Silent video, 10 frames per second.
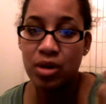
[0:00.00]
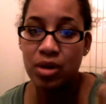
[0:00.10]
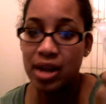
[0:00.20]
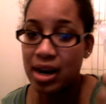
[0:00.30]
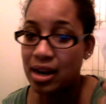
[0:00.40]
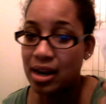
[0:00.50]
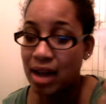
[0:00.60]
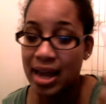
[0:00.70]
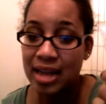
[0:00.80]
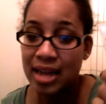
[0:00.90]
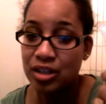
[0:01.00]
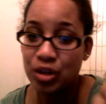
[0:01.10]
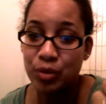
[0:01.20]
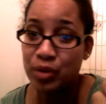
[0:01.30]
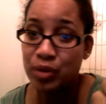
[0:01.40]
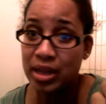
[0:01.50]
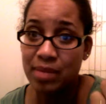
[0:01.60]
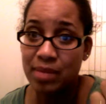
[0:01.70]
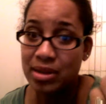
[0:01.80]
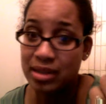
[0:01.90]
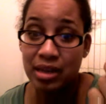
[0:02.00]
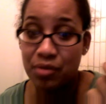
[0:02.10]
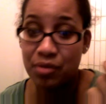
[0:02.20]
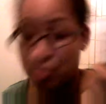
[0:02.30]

and I can't tell you which one I like the best, I love them